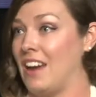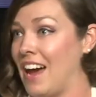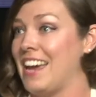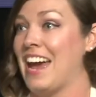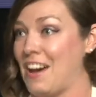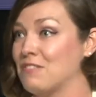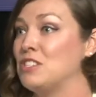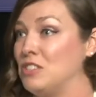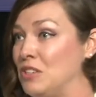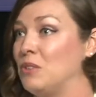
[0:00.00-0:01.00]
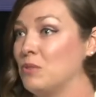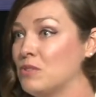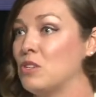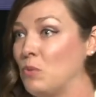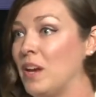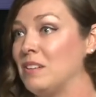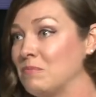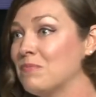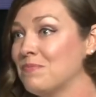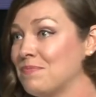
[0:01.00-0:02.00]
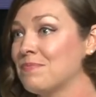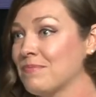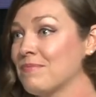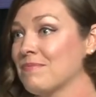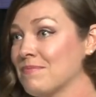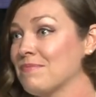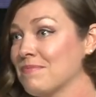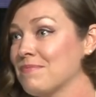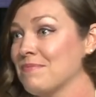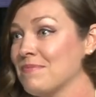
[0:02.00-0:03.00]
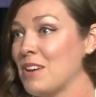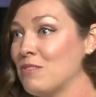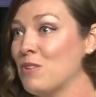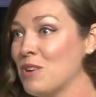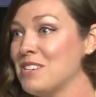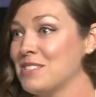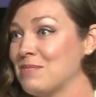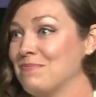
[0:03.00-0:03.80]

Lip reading: I have to do to win. Of course.